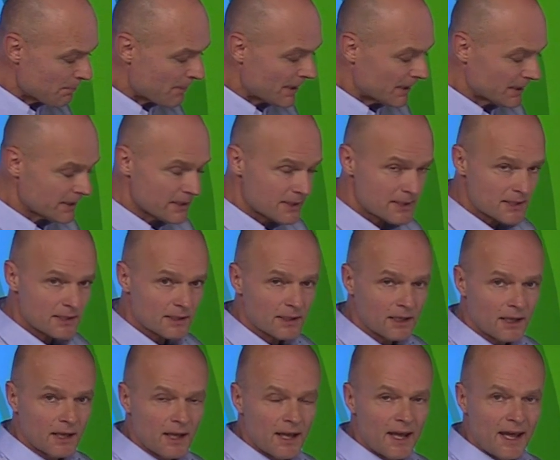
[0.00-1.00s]
bugs
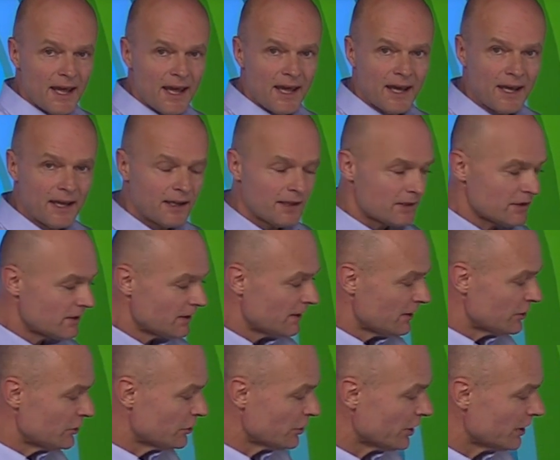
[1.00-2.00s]
and
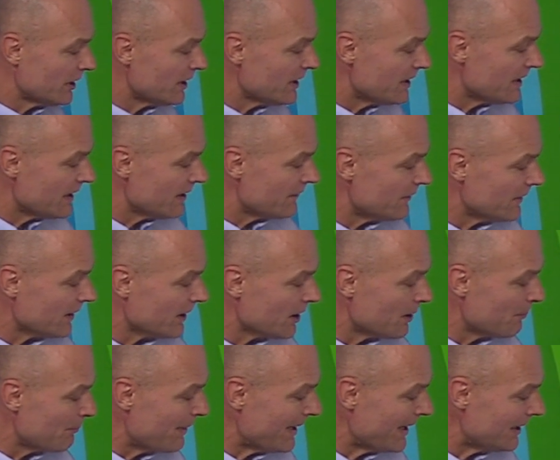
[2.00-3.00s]
you're going to give a
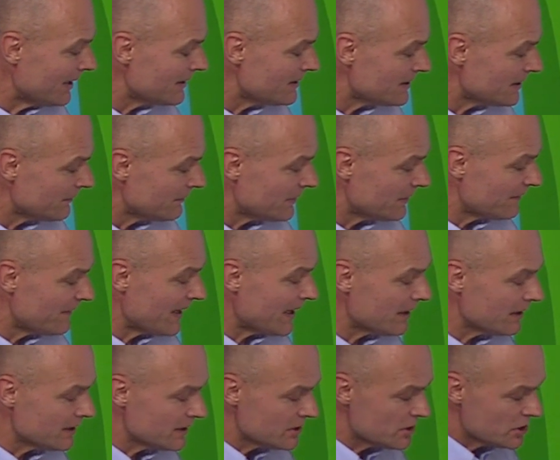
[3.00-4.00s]
competitive
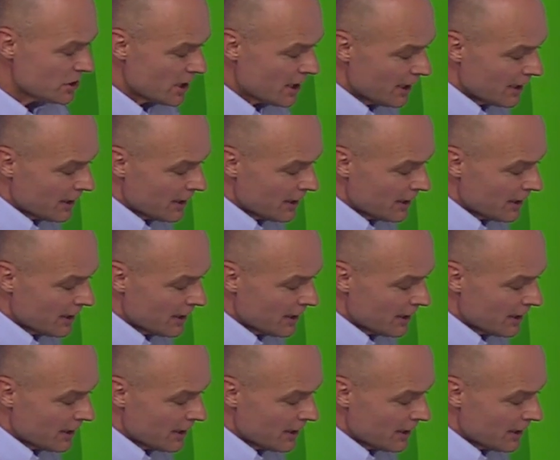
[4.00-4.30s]
advantage,